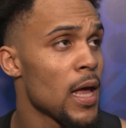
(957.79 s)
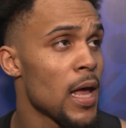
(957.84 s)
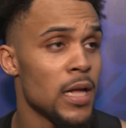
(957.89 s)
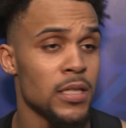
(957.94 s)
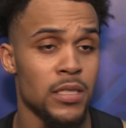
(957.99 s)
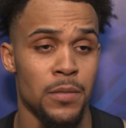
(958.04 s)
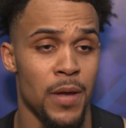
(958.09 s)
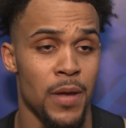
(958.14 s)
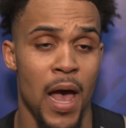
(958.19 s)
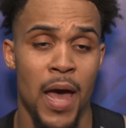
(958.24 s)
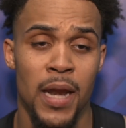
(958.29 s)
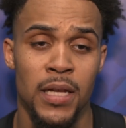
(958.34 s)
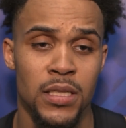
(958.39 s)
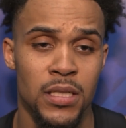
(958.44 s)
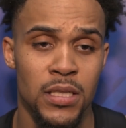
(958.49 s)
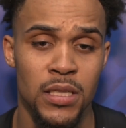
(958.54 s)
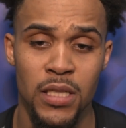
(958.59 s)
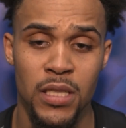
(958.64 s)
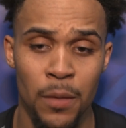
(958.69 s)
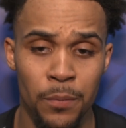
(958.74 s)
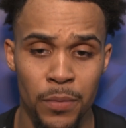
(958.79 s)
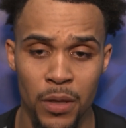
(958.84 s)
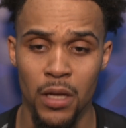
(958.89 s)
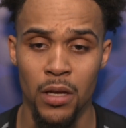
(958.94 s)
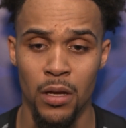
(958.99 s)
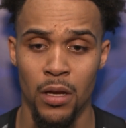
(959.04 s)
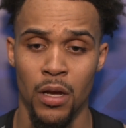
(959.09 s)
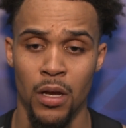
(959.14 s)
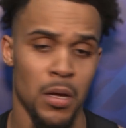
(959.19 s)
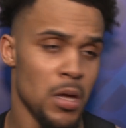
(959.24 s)
Yeah, to be honest, it's just
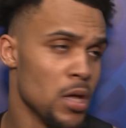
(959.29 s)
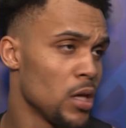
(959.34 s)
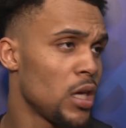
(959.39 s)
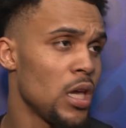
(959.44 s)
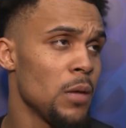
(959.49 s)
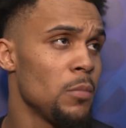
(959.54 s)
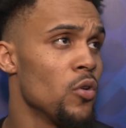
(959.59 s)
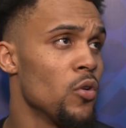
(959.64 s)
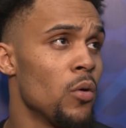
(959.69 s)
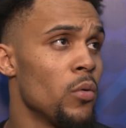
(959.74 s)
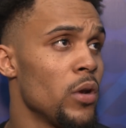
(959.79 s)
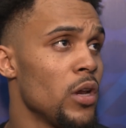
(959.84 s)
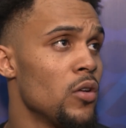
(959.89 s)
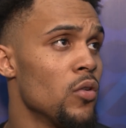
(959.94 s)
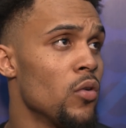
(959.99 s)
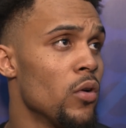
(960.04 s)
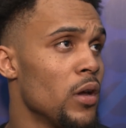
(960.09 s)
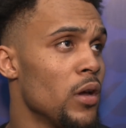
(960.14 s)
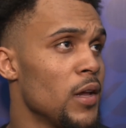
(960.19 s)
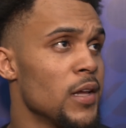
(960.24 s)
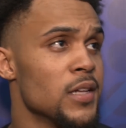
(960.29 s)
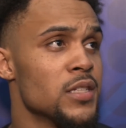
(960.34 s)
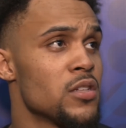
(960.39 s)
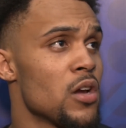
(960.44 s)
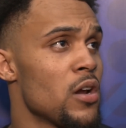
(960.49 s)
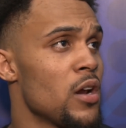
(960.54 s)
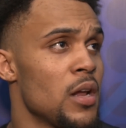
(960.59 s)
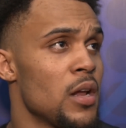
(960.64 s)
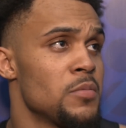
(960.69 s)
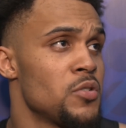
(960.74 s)
simply keep doing what he's doing and
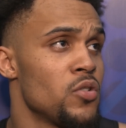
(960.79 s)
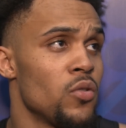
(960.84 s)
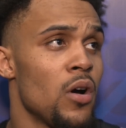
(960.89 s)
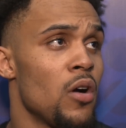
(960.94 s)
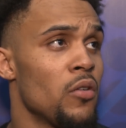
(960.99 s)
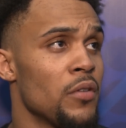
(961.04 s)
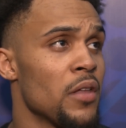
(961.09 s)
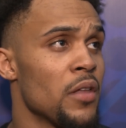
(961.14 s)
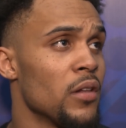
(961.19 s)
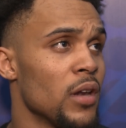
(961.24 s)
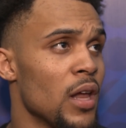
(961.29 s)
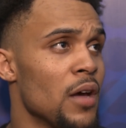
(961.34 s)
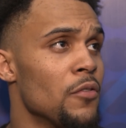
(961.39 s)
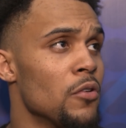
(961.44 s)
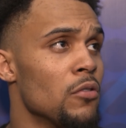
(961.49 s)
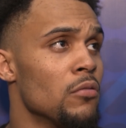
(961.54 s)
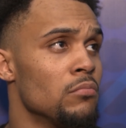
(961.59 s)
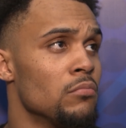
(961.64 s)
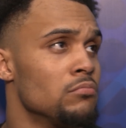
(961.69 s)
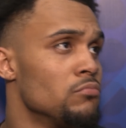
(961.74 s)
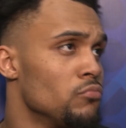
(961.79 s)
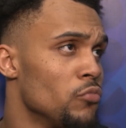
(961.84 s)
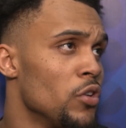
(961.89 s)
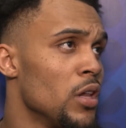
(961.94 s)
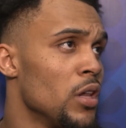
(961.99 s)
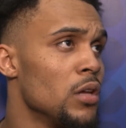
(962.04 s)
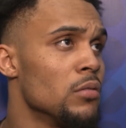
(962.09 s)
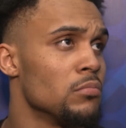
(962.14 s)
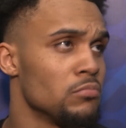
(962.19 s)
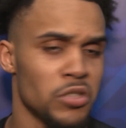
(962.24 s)
turn it up to a whole nother level,
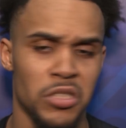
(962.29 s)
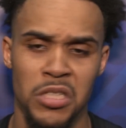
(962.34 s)
really.